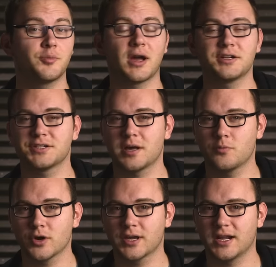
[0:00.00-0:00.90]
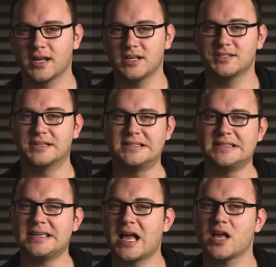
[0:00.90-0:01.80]
project I'm working on is a
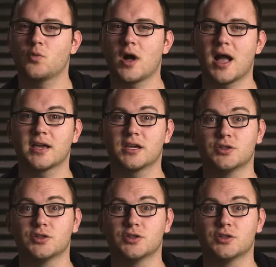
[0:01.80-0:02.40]
DIY